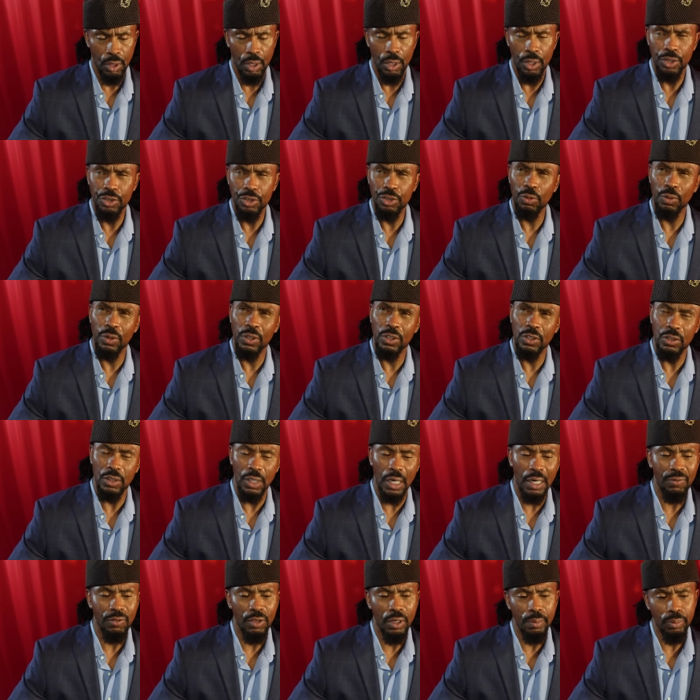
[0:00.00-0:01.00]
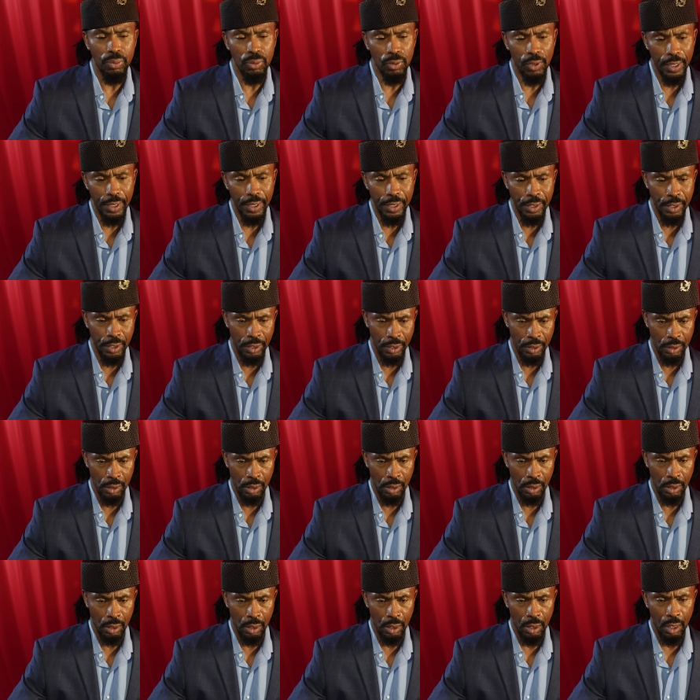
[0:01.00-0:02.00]
So instead of complaining
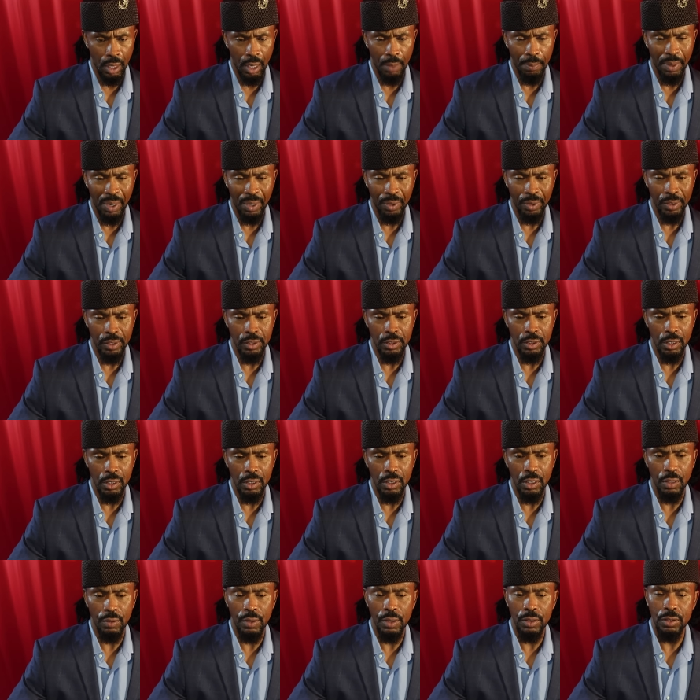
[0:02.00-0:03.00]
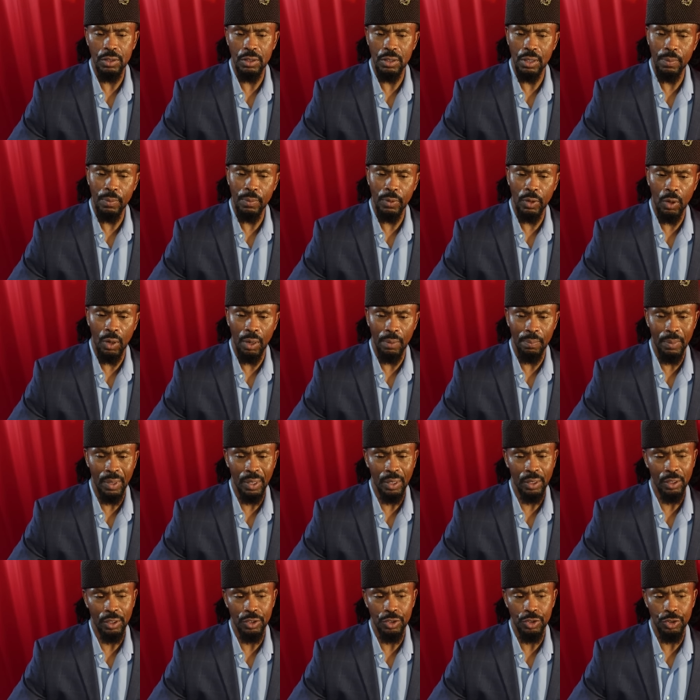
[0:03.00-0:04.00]
about attending this seminar and making
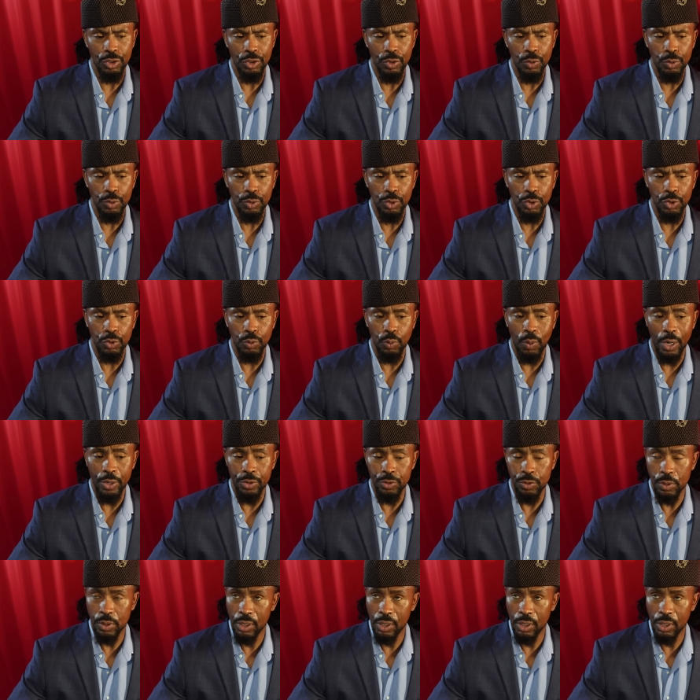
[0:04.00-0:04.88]
excuses why you